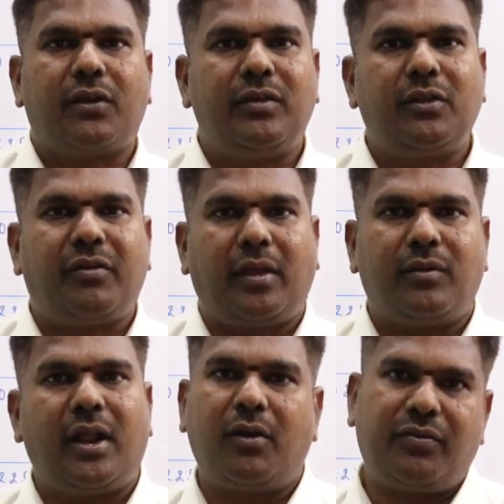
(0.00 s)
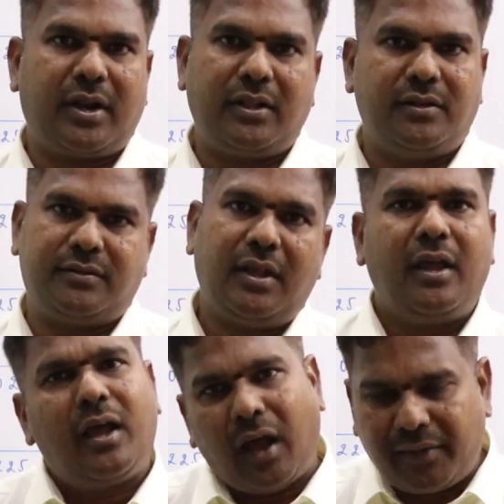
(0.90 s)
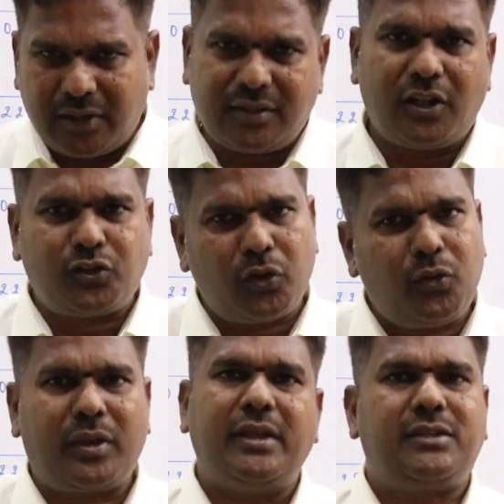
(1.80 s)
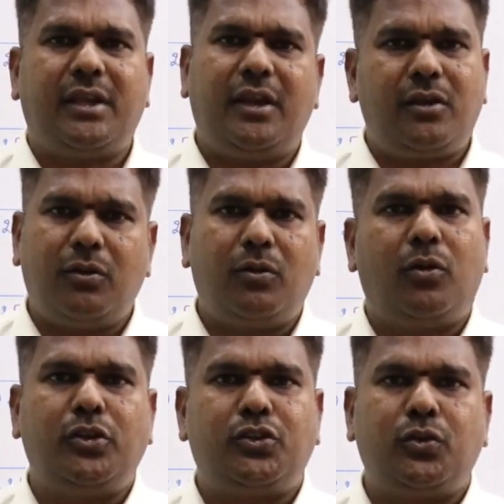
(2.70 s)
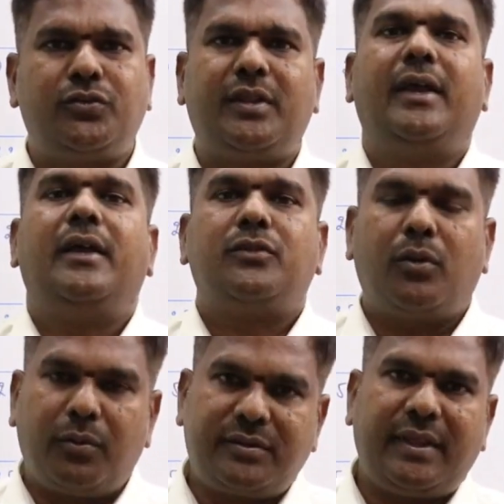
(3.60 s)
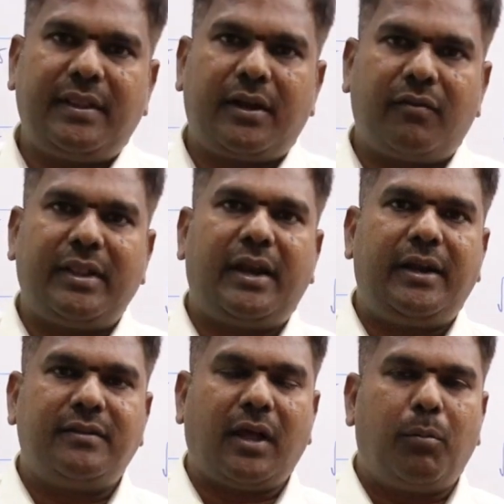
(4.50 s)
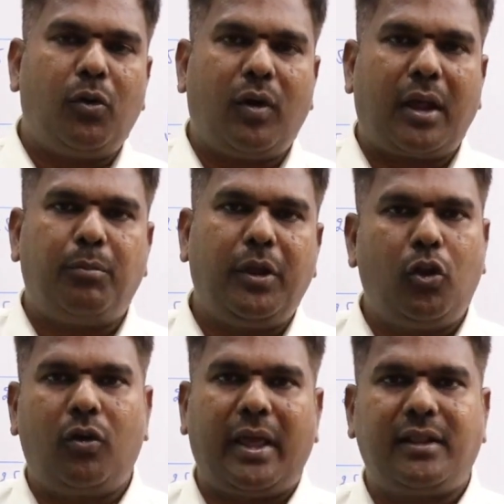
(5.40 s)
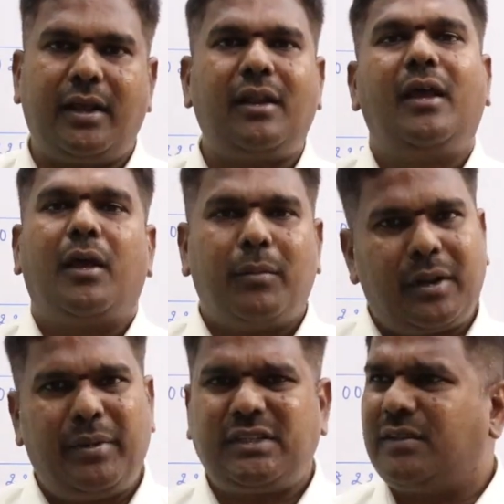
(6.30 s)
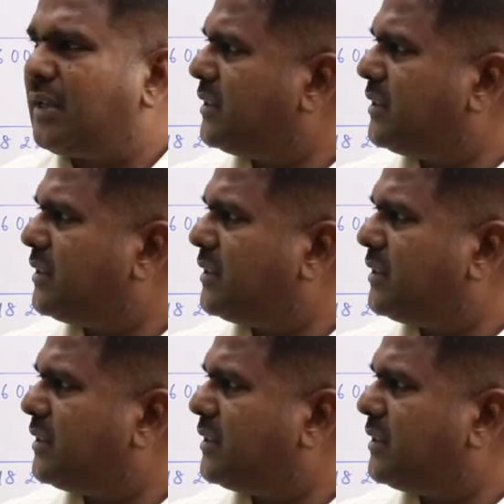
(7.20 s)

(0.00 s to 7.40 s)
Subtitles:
to check with the 5, not for others. Others also you can check it, no issues. So see that whether it is above or below, like that. But the best